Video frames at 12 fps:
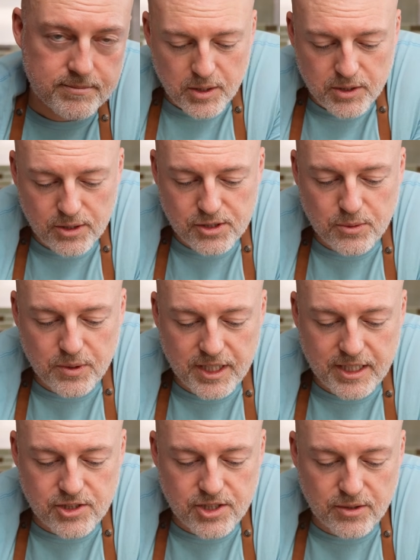You also want to
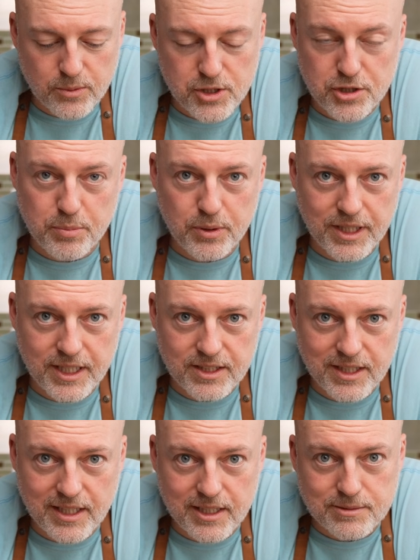consider what you're putting
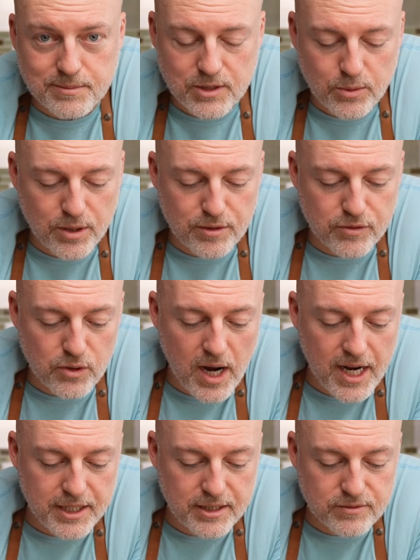in there. You want a
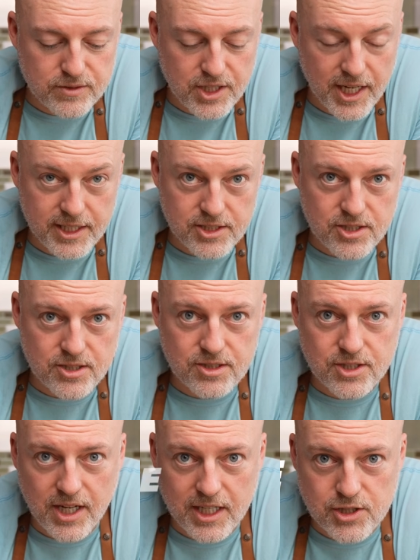variety of taste,
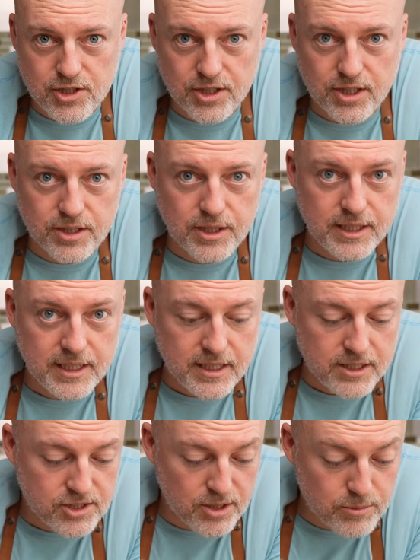texture.
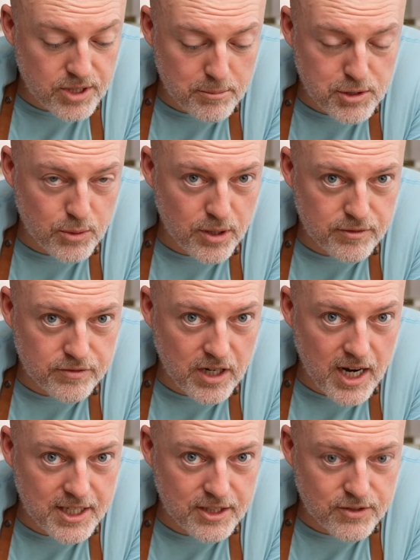Sometimes you want a
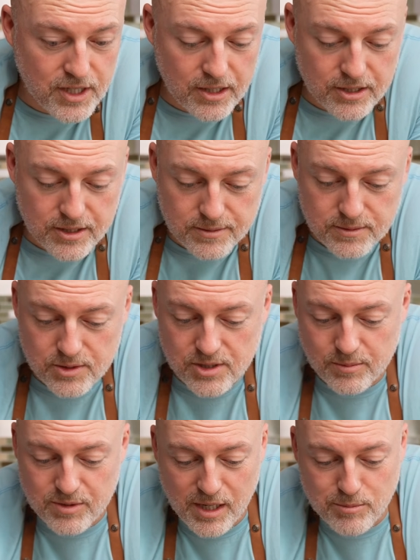variety of color.
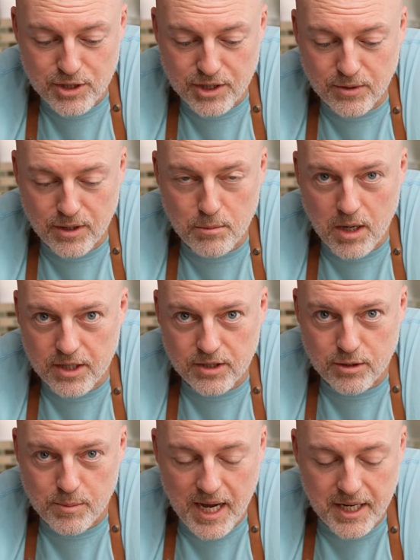Sometimes you're going
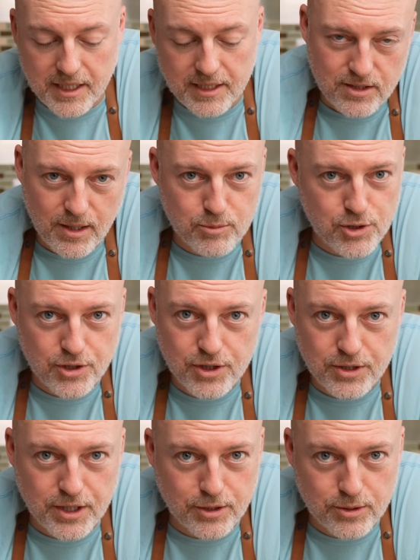monochromatic. I'm sure
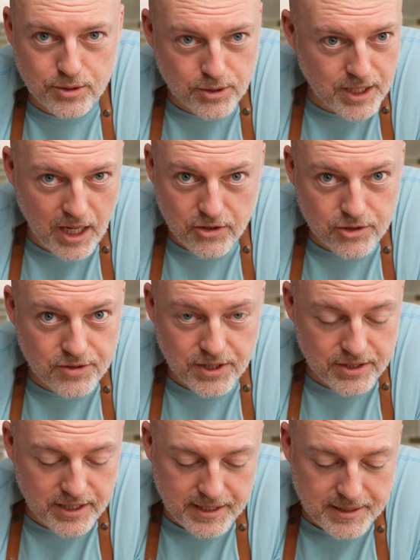you can Google color
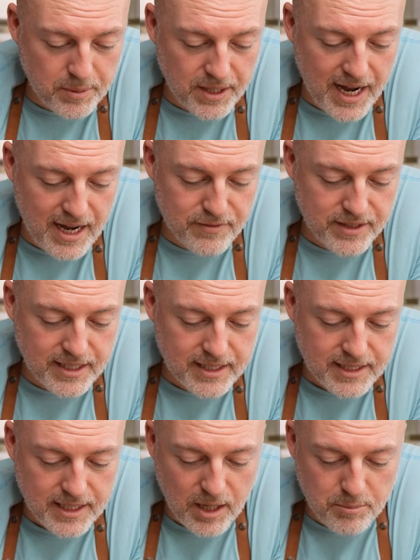theory, but
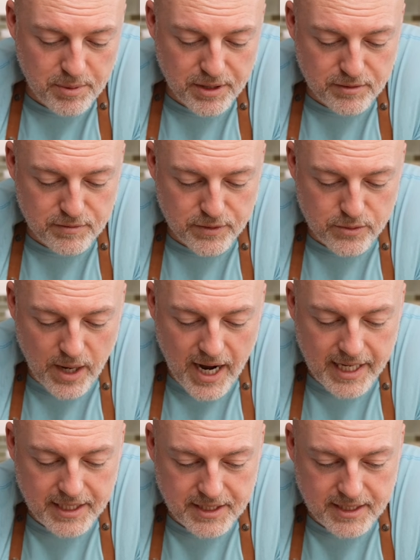having a bit of
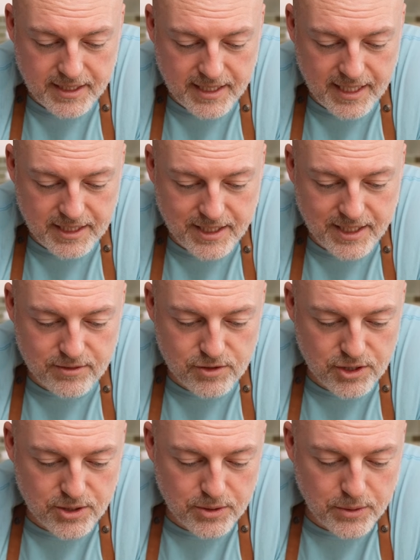variety that
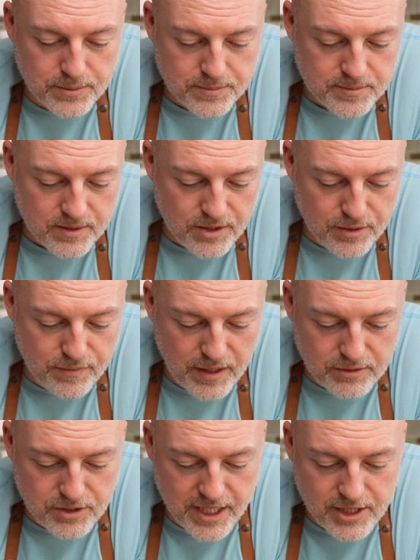gives you the
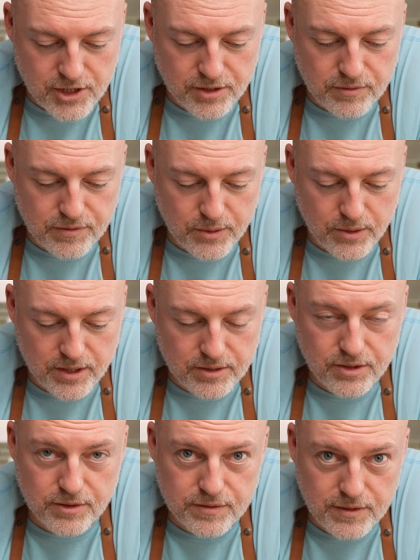foundation
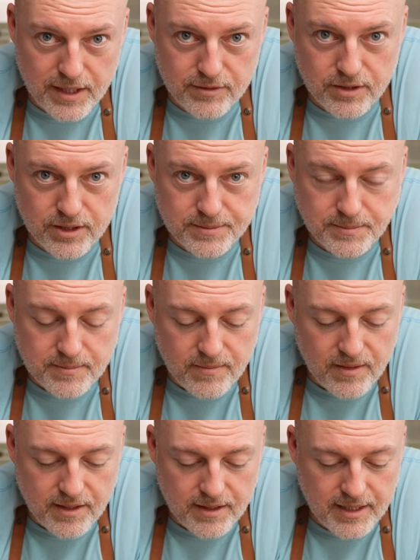for the flavor
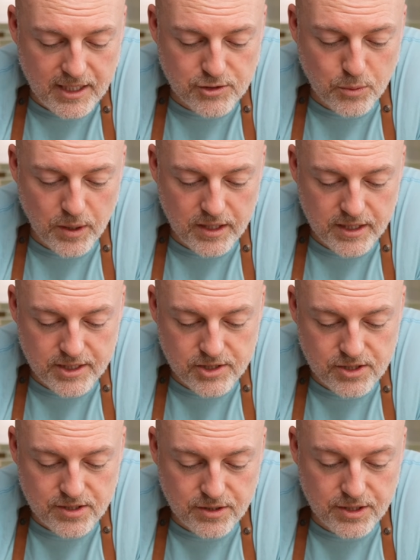as well
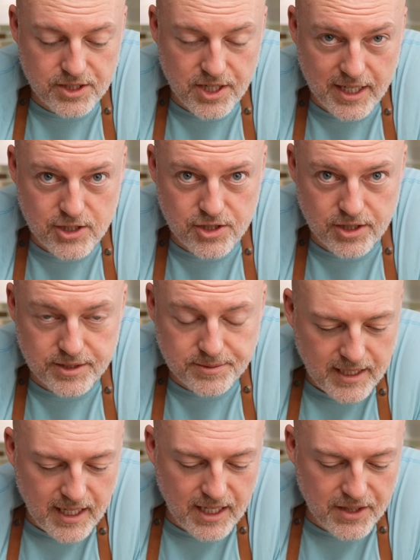as the texture.
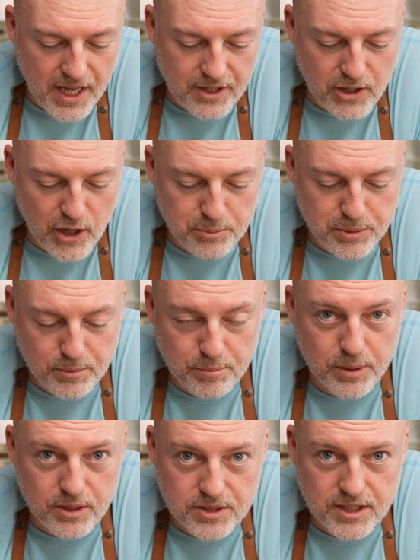That'll help you
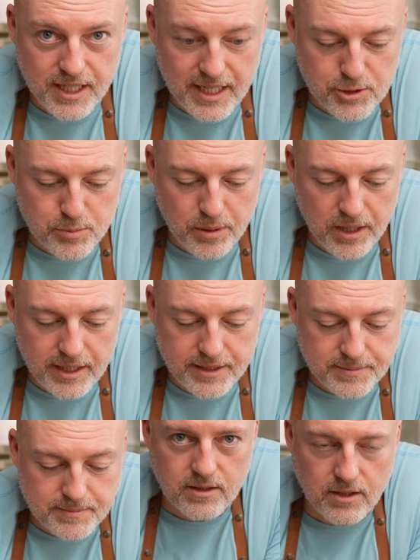build a nice plate.
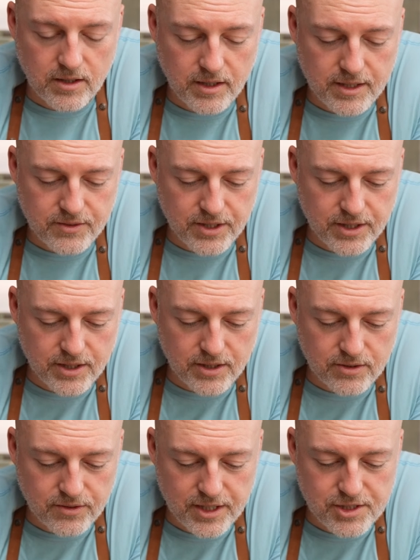All right, there you
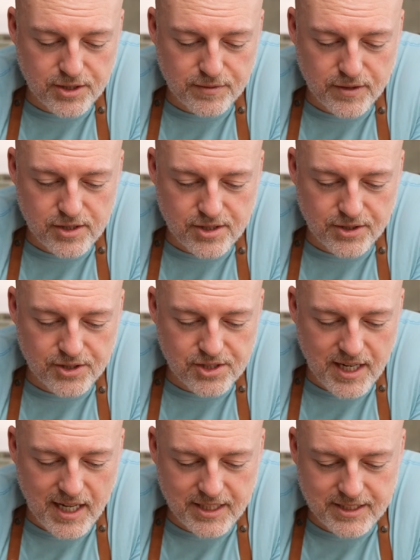go. That's your first little
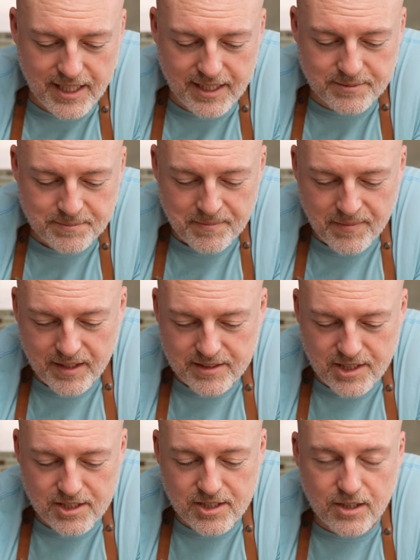salad that
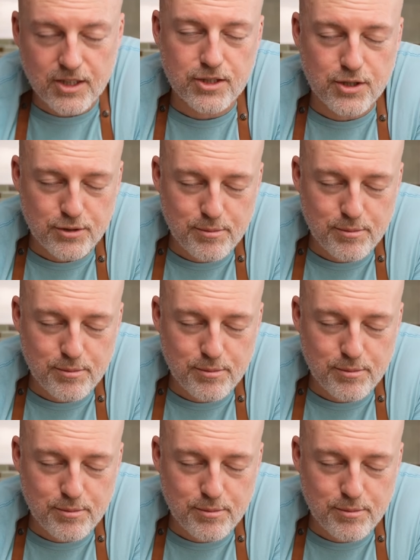doesn't look too